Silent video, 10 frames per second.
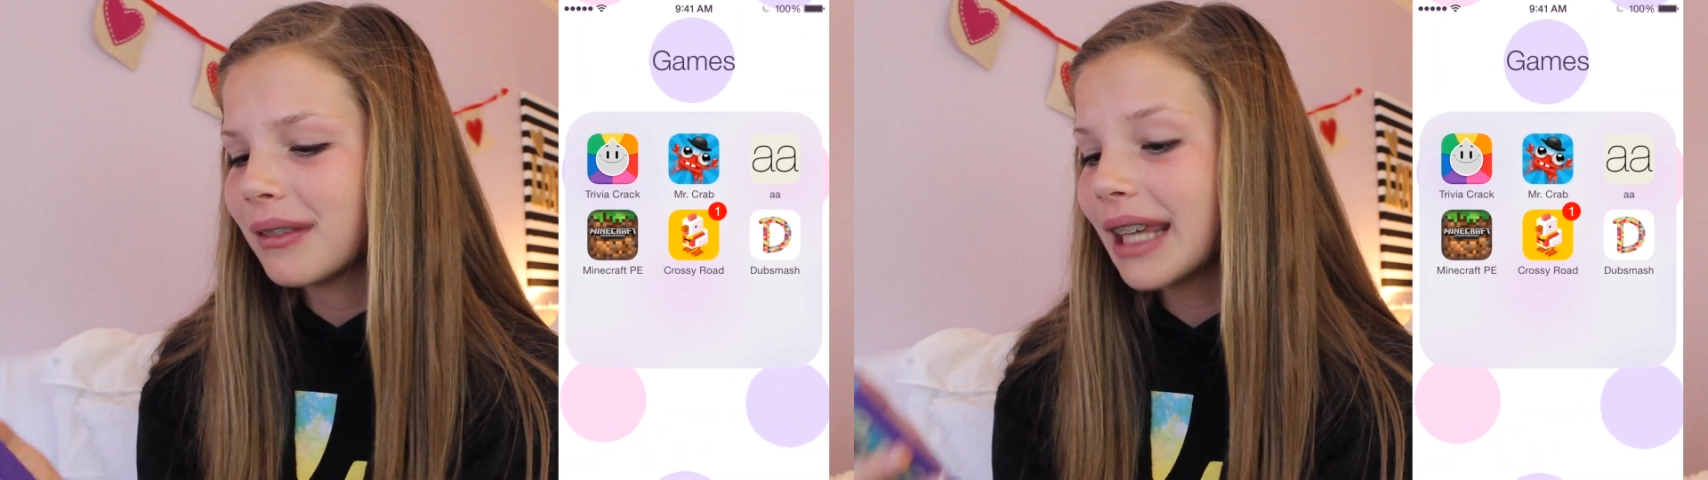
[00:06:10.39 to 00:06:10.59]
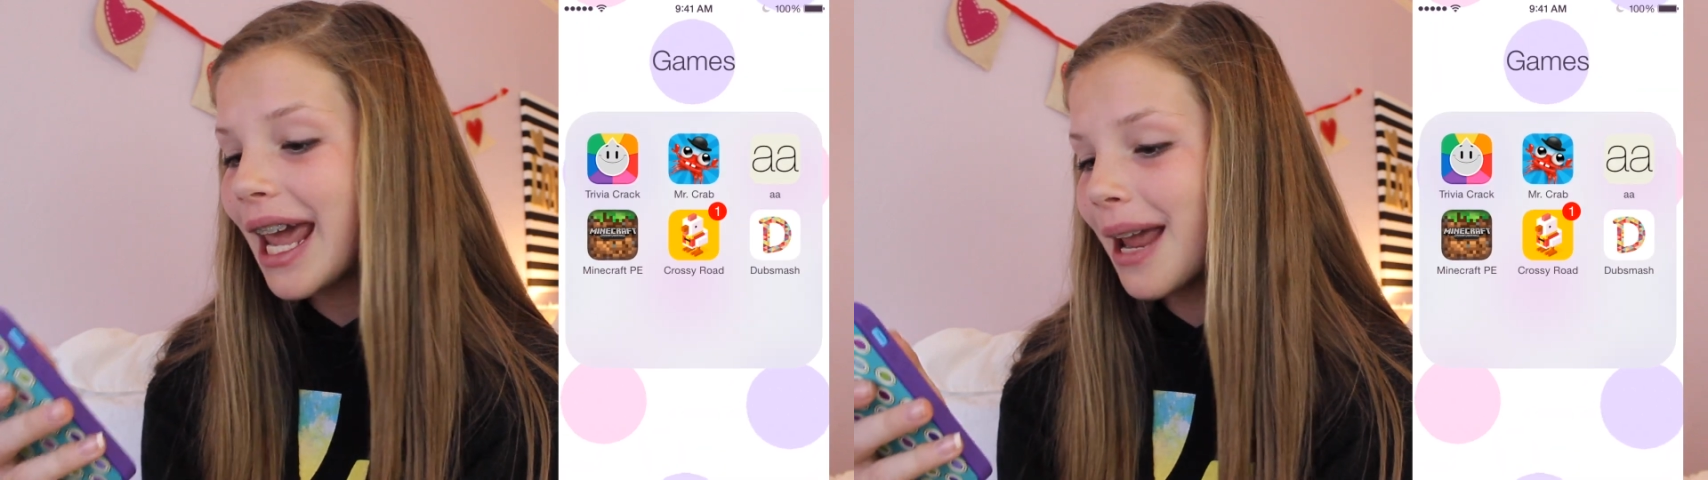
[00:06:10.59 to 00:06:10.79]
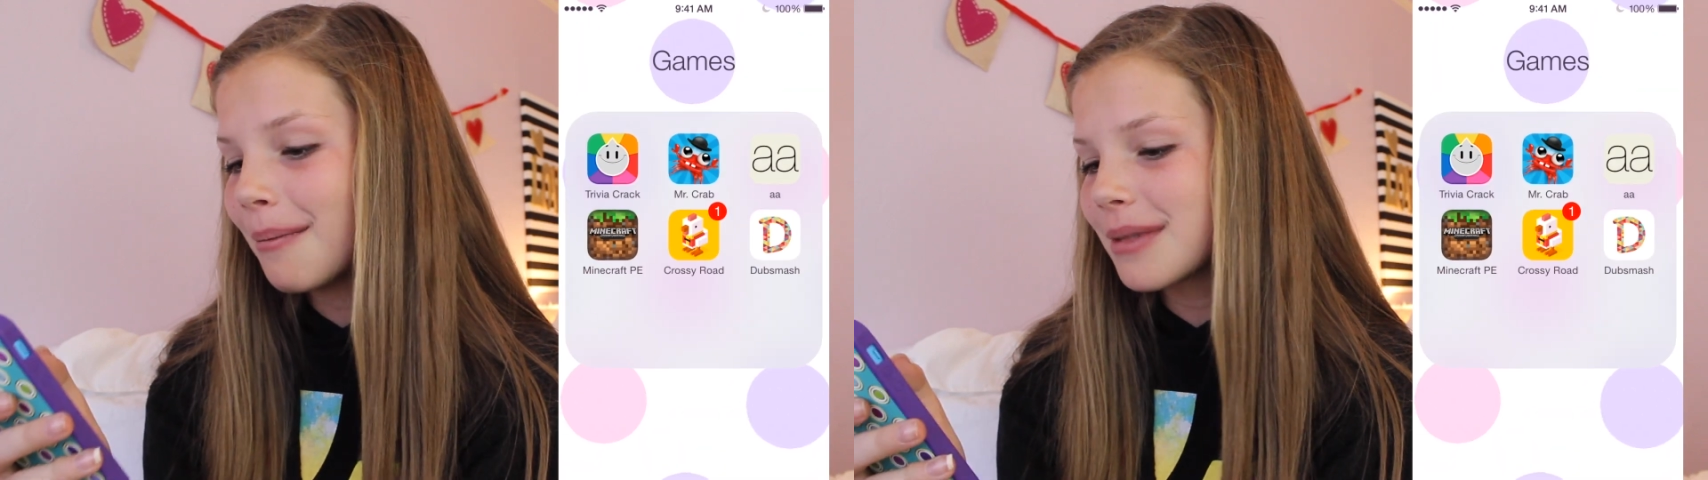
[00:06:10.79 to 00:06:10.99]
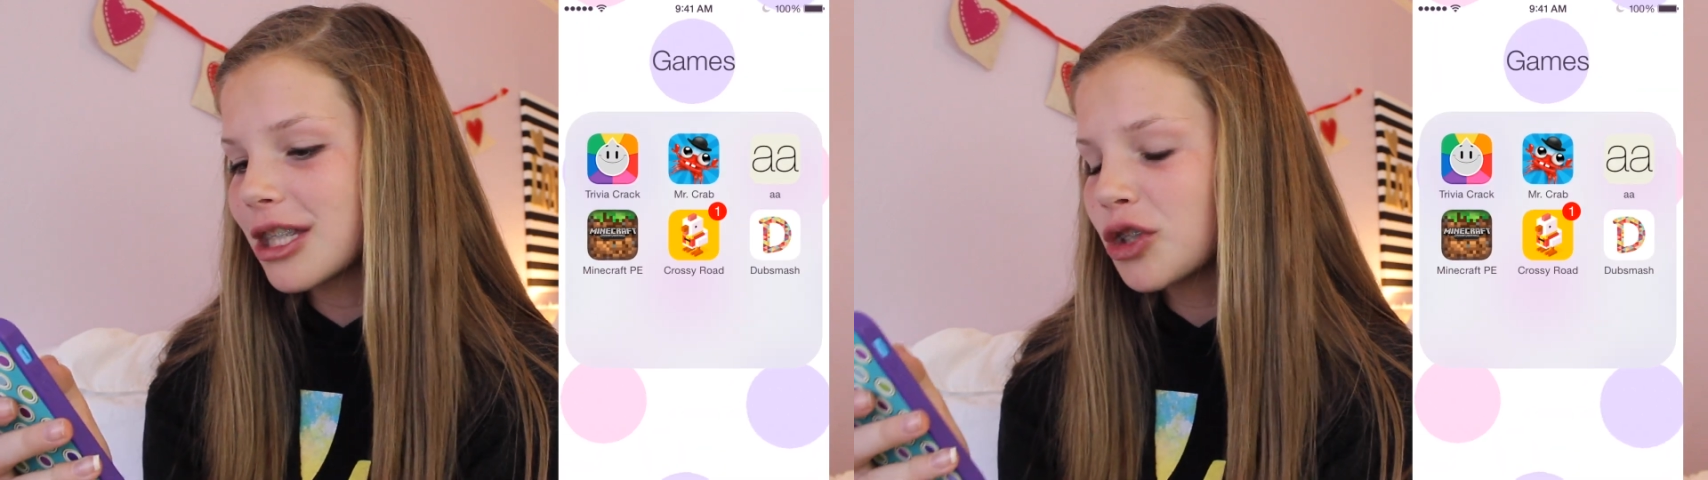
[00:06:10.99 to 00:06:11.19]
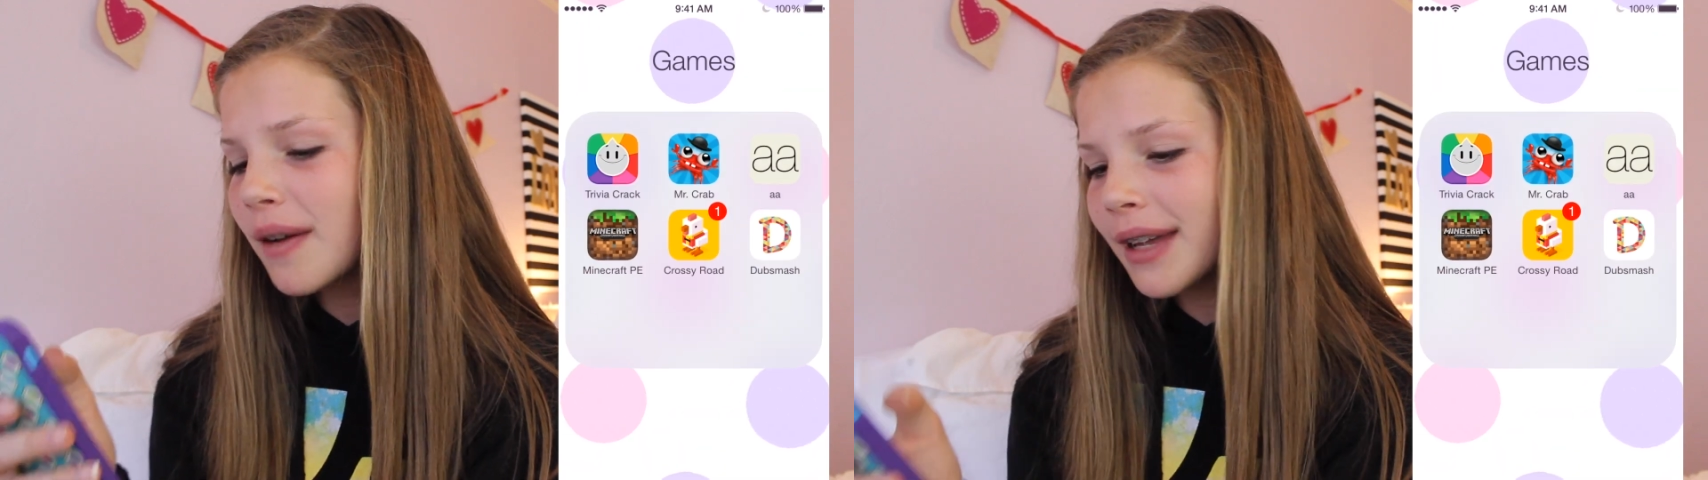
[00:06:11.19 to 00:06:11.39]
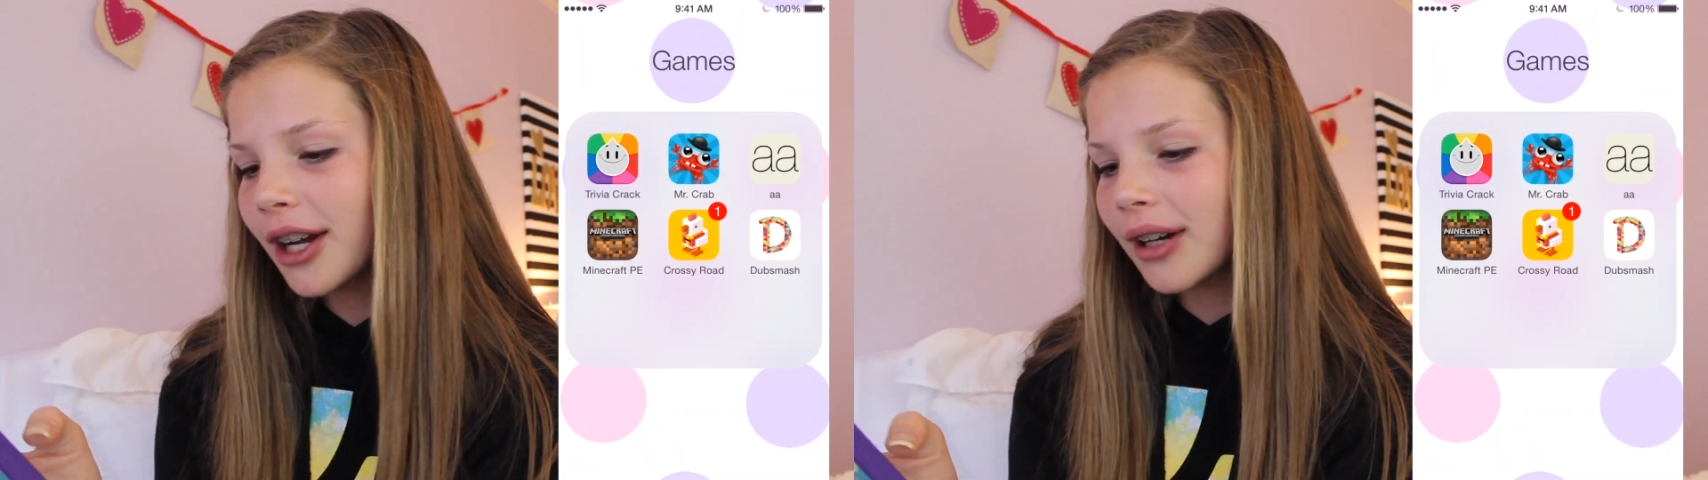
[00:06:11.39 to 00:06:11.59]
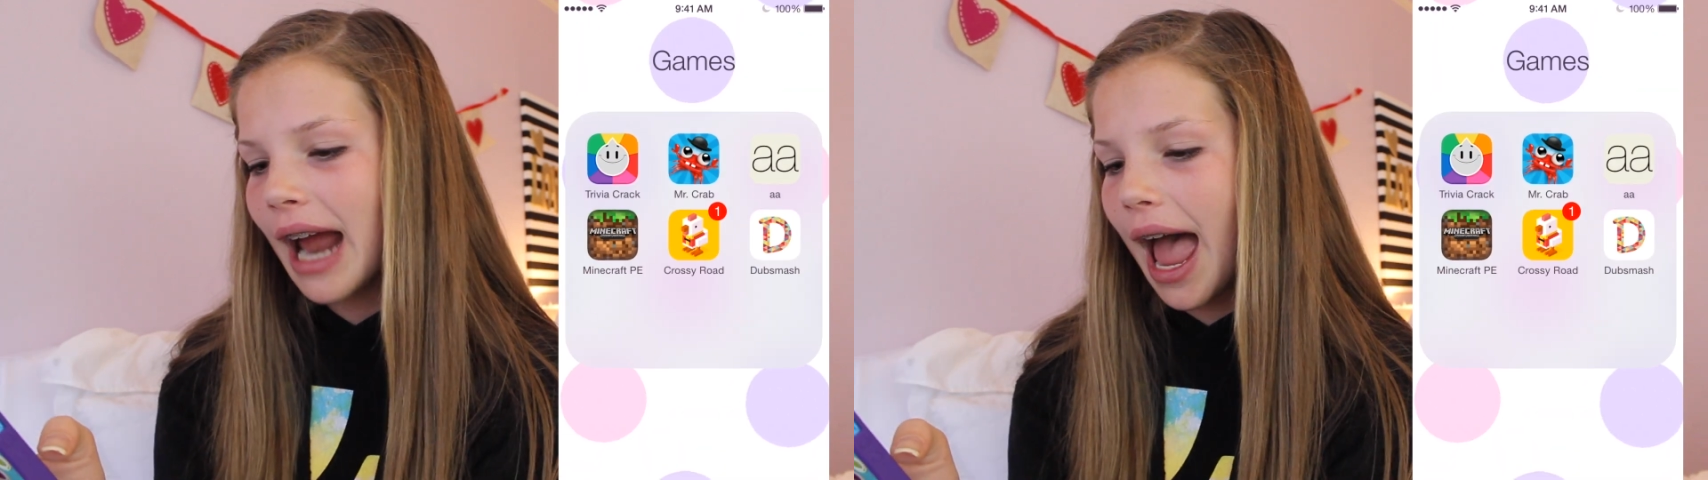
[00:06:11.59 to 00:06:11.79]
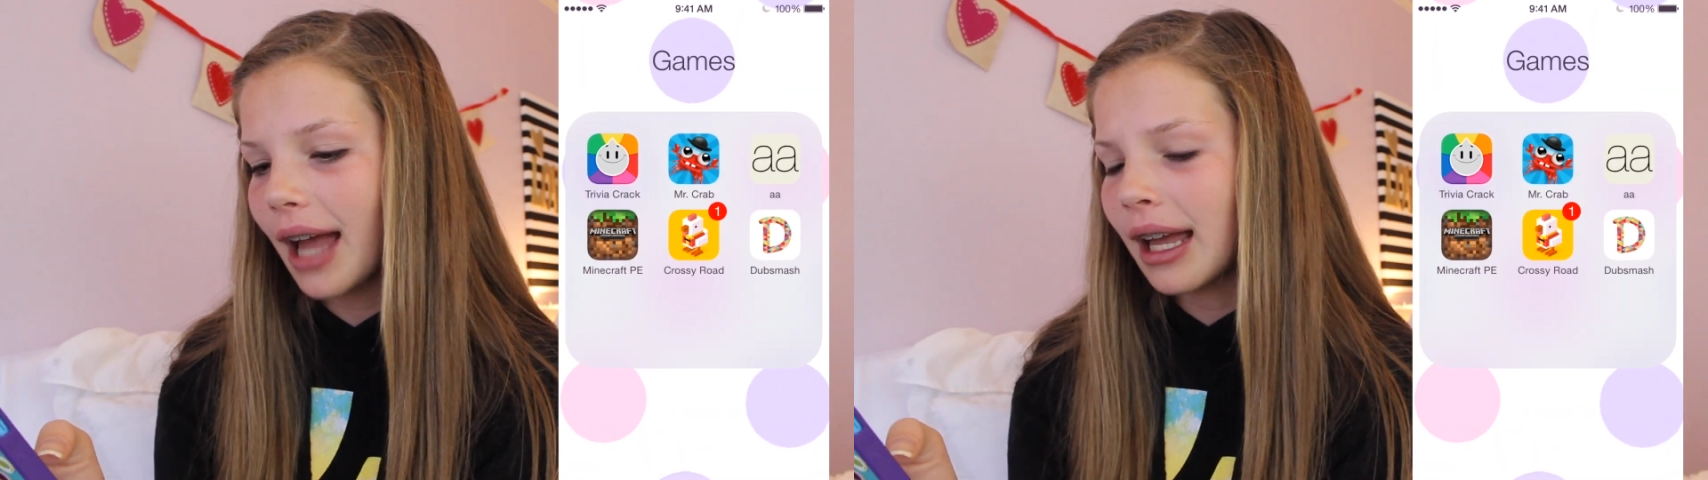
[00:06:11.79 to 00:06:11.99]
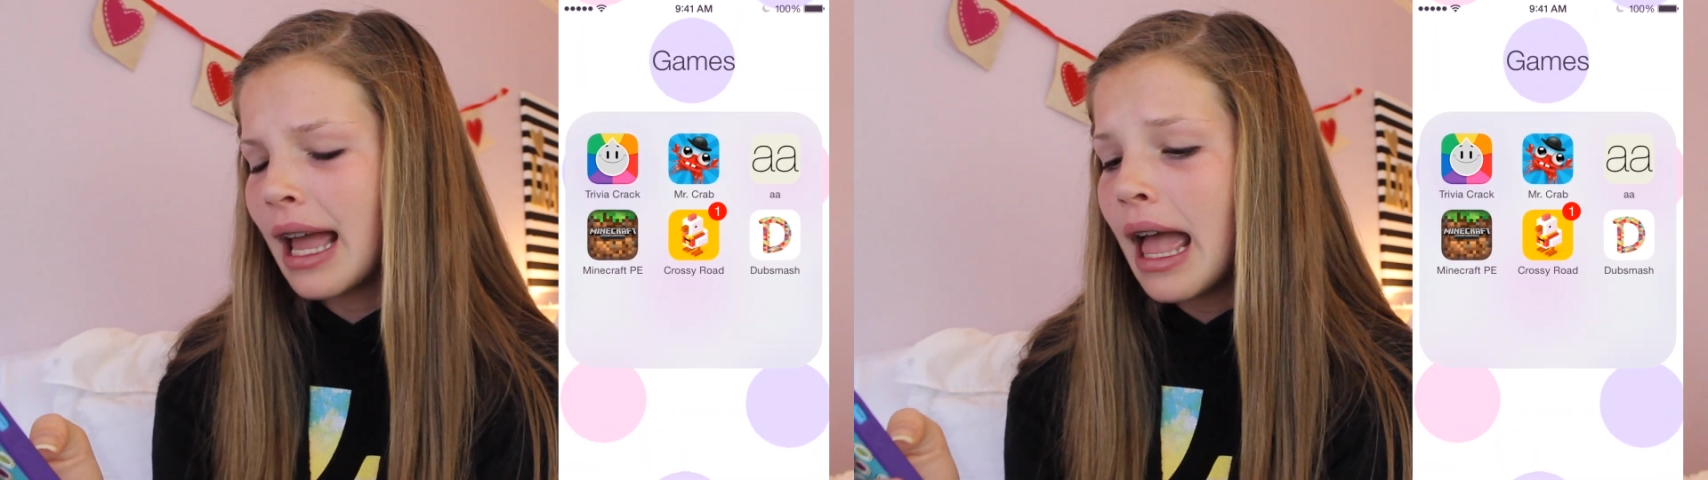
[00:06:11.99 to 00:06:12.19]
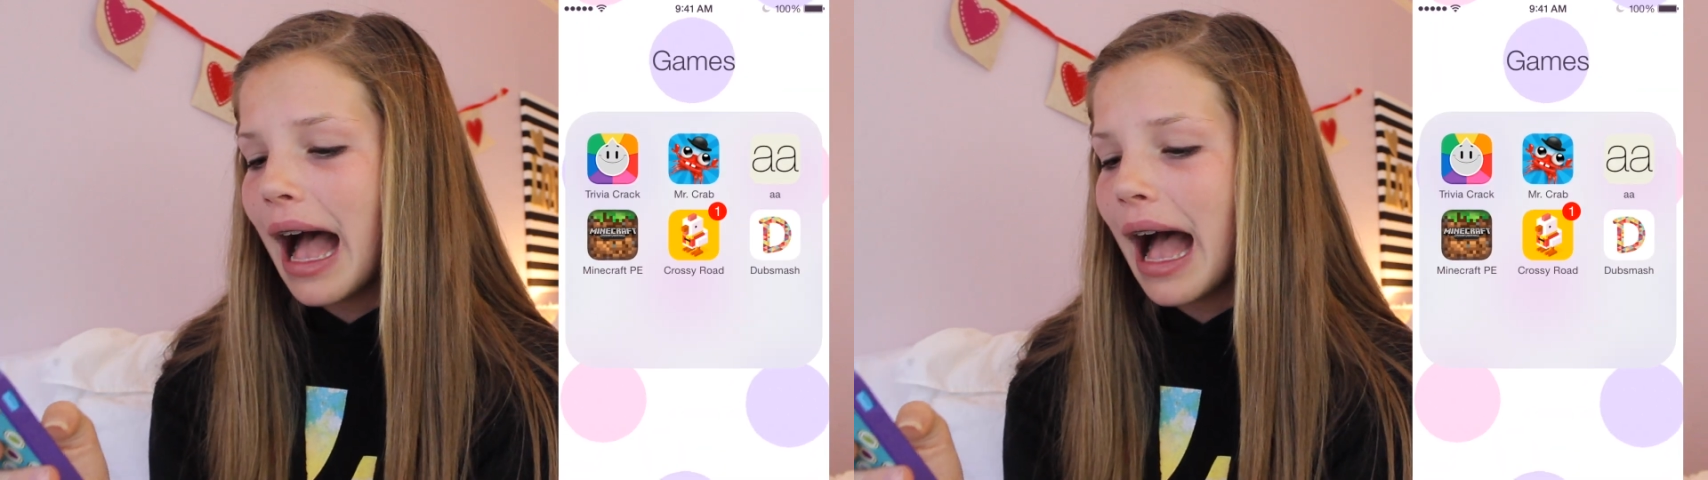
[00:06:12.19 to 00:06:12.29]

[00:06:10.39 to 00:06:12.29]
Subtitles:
Games, Trivia Crack,